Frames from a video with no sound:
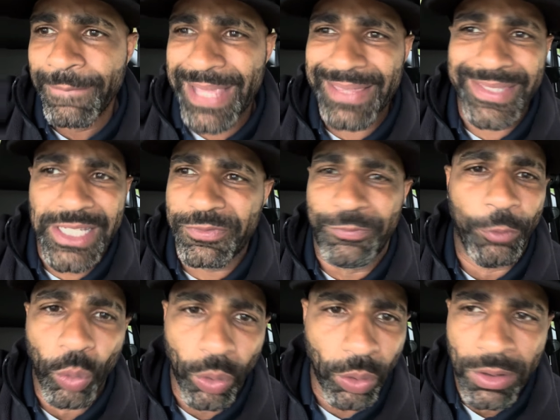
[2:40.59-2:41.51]
And this
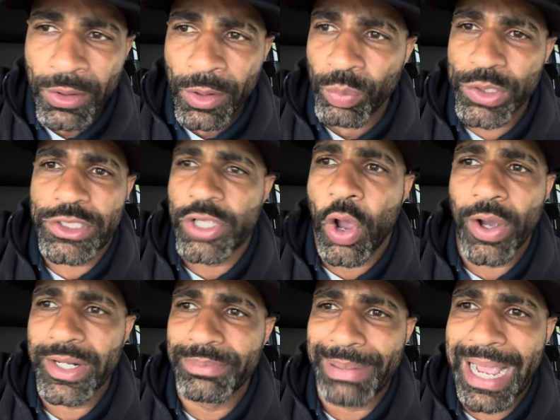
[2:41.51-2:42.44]
fool was
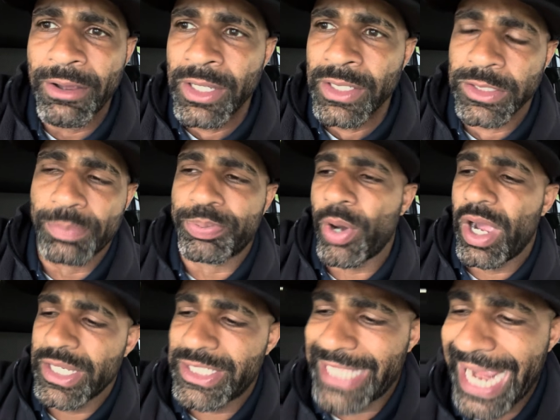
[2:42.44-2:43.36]
talking about
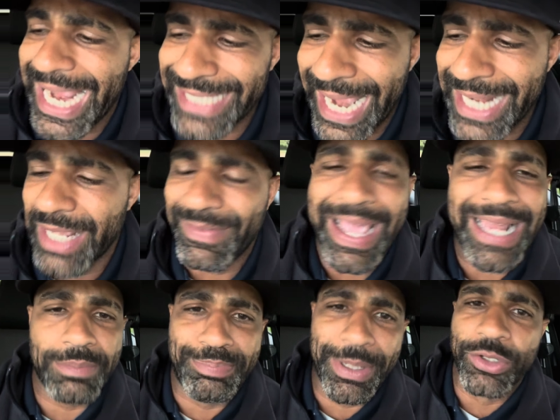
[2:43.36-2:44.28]
LeBron James ain't never had
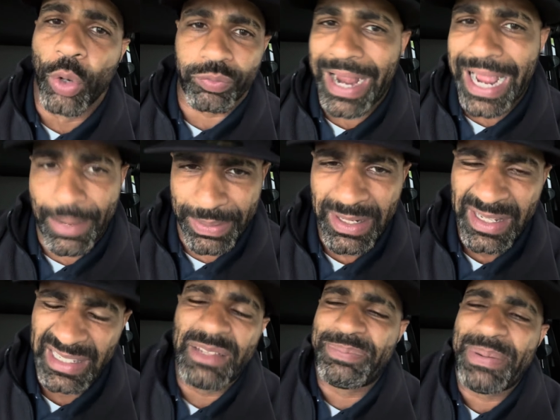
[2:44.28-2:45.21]
a been no Robin.
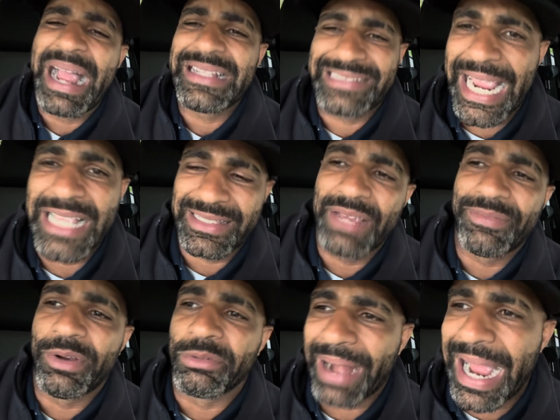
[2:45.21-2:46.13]
And LeBron James
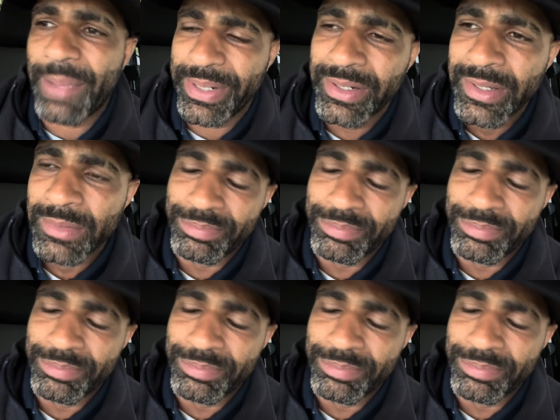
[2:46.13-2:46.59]
never Robin.